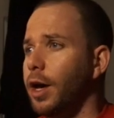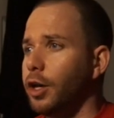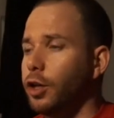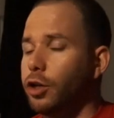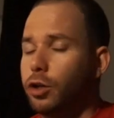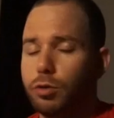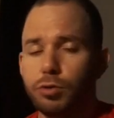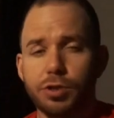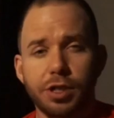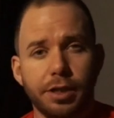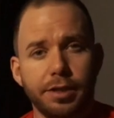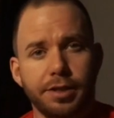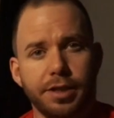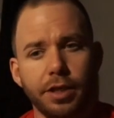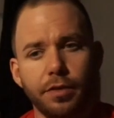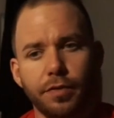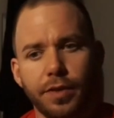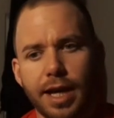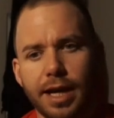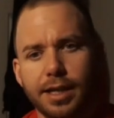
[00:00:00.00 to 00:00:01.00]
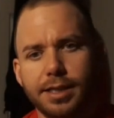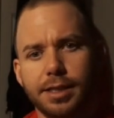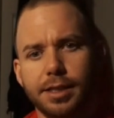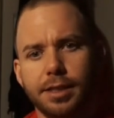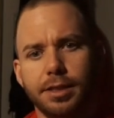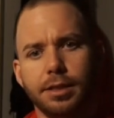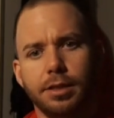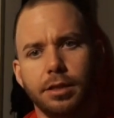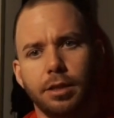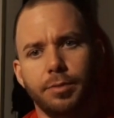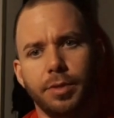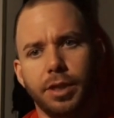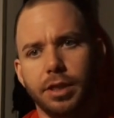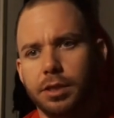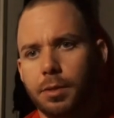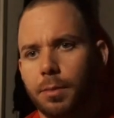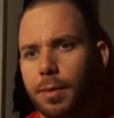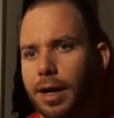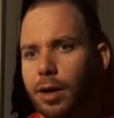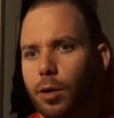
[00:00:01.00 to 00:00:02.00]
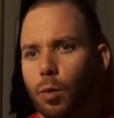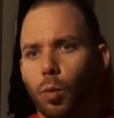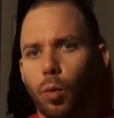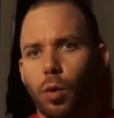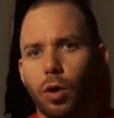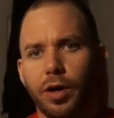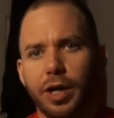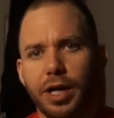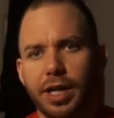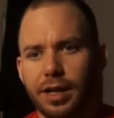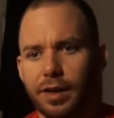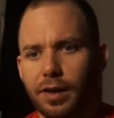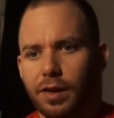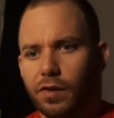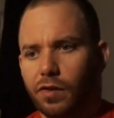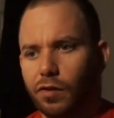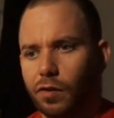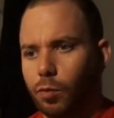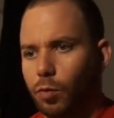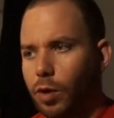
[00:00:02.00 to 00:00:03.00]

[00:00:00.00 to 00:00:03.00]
Using a DVS system, doesn't matter what it is,